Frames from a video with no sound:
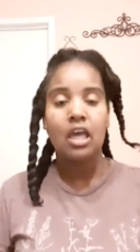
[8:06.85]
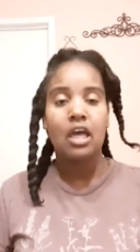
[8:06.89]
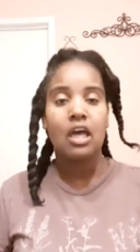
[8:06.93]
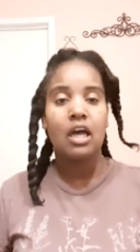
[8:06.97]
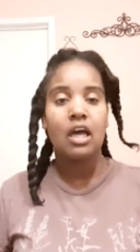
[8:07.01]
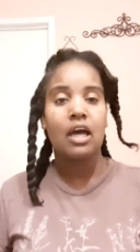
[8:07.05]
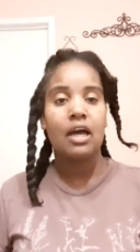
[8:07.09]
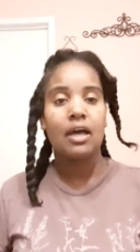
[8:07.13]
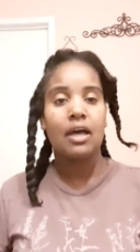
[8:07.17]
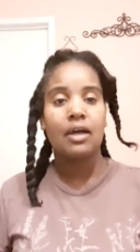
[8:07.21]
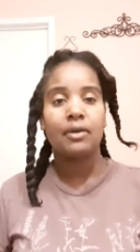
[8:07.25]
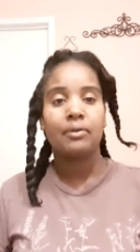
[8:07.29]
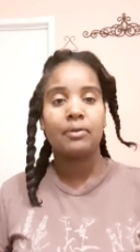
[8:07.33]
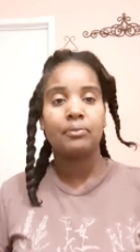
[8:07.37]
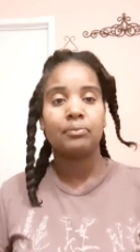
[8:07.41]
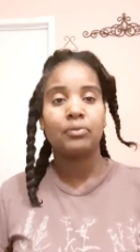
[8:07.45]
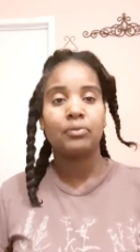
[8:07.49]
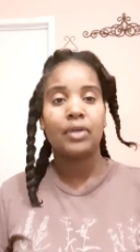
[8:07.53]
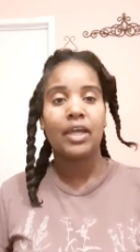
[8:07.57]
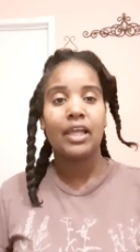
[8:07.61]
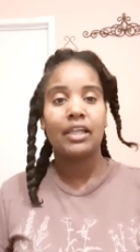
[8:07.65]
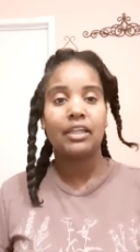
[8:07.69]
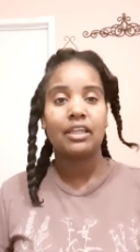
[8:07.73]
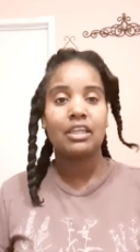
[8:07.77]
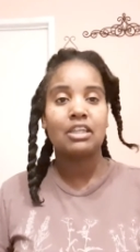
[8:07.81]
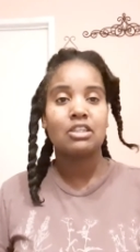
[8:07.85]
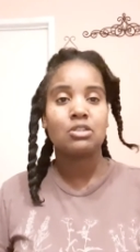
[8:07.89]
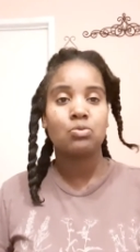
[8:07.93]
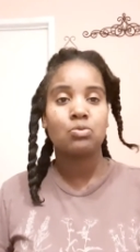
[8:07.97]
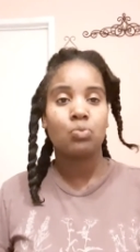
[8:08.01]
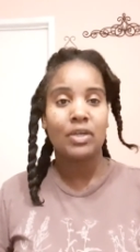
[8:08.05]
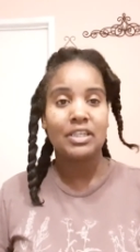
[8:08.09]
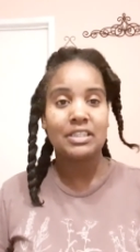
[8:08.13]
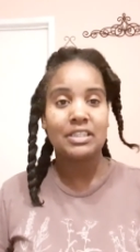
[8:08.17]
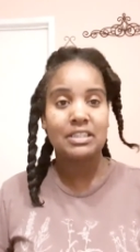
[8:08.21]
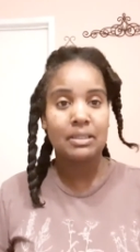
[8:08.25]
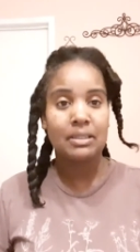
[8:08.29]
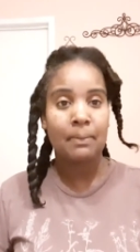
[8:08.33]
at least
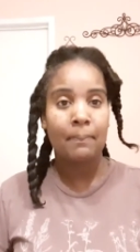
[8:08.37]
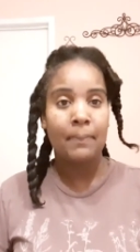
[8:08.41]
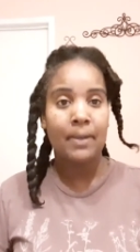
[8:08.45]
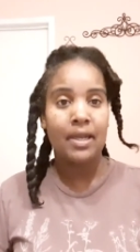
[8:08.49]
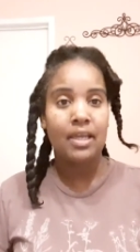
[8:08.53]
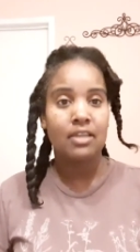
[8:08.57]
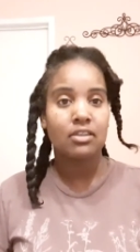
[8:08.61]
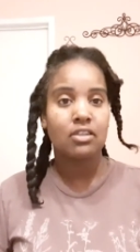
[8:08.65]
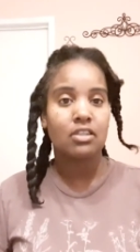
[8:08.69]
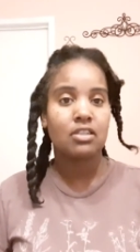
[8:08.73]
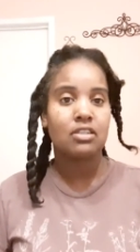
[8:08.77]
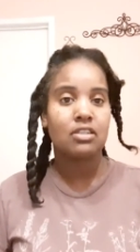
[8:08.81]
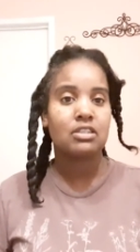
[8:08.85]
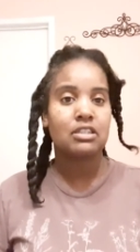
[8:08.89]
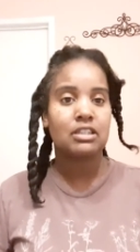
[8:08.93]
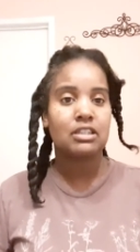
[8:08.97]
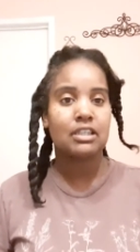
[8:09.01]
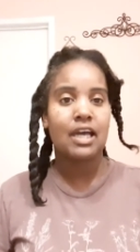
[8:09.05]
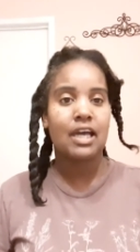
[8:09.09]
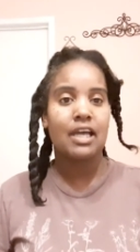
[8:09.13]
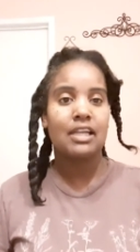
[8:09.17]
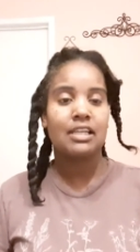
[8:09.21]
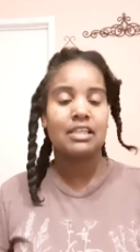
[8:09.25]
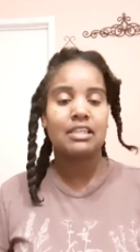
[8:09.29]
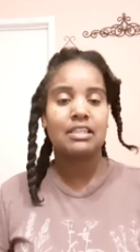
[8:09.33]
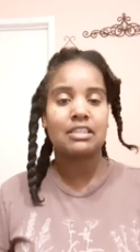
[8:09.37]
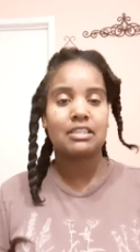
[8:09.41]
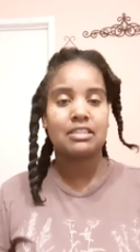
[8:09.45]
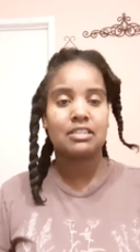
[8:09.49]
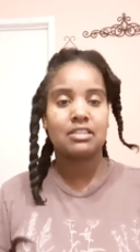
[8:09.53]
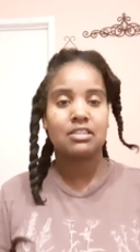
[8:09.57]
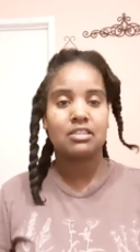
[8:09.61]
once a month to kind of